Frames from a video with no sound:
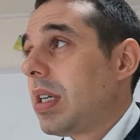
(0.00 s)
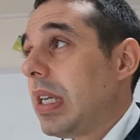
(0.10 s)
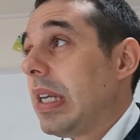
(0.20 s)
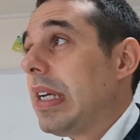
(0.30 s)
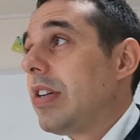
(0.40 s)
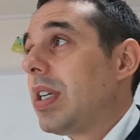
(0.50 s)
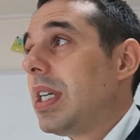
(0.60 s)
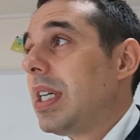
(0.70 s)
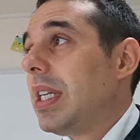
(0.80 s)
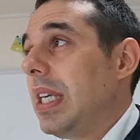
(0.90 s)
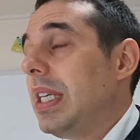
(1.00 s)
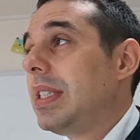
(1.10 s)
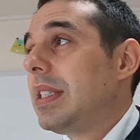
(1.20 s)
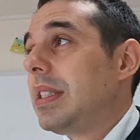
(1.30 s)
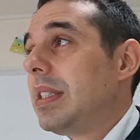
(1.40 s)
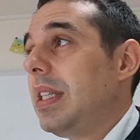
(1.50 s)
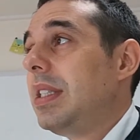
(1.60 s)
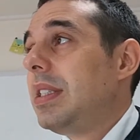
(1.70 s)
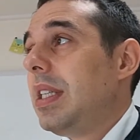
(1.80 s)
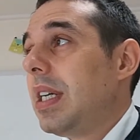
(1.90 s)
clearer and
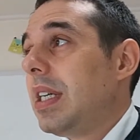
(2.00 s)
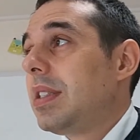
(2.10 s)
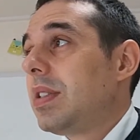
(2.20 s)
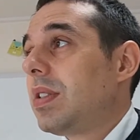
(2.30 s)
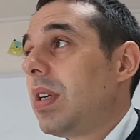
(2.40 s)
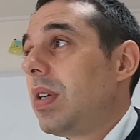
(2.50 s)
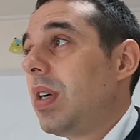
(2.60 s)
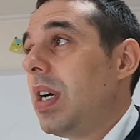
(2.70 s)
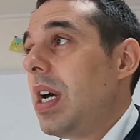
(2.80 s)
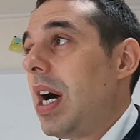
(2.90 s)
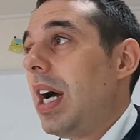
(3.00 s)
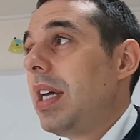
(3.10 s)
easier, so I